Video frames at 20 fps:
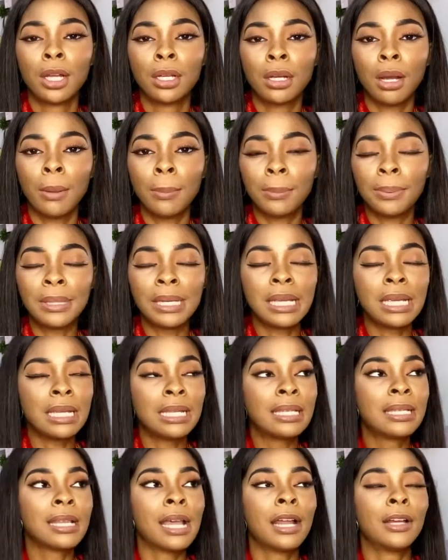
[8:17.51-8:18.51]

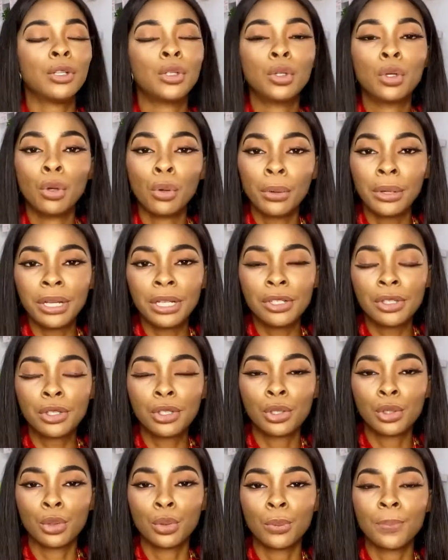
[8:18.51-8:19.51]
companies and going
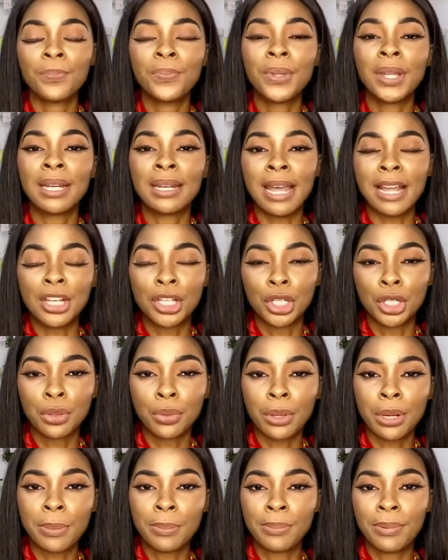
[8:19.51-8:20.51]
to
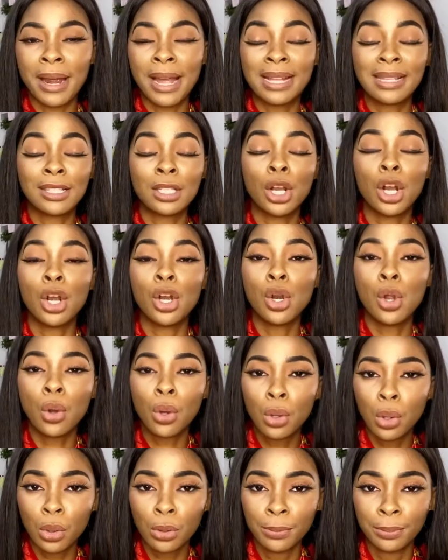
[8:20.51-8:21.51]
Nigeria brands,
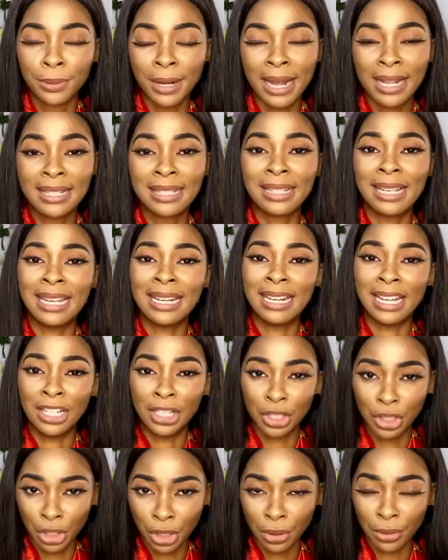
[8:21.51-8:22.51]
local brands in
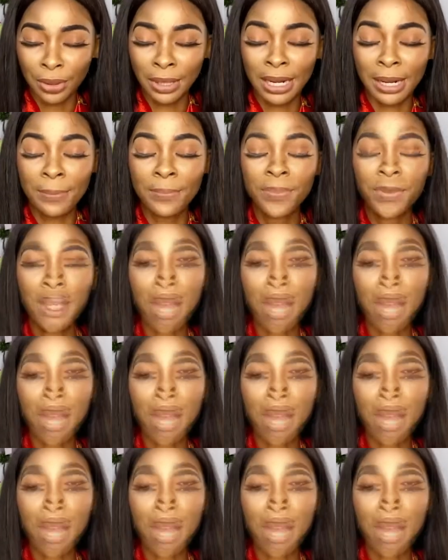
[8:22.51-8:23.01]
Nigeria,